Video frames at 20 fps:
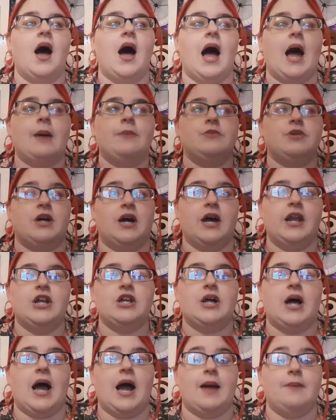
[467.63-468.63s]
I'm
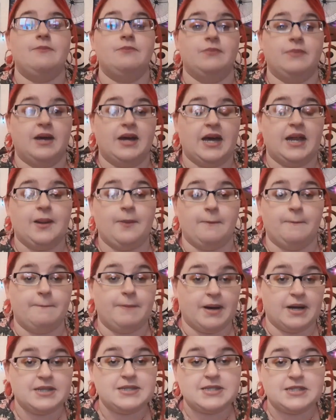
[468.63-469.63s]
gonna I'm gonna
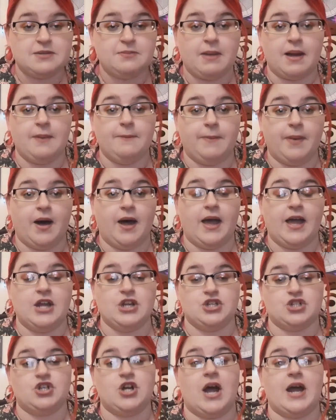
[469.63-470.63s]
bust my butt
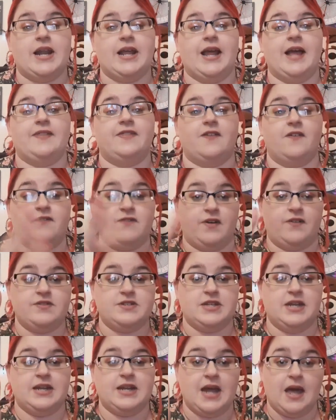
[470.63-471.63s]
and try to get the
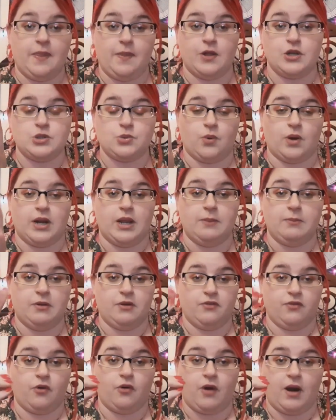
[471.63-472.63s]
15 and the 20
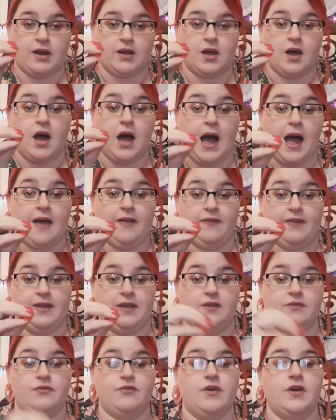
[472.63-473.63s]
before I, I
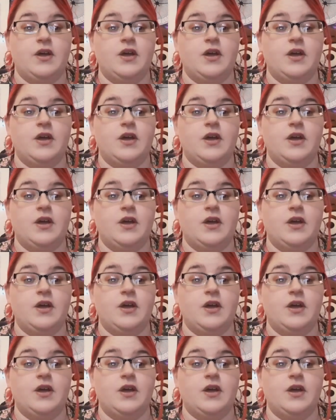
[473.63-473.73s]
leave.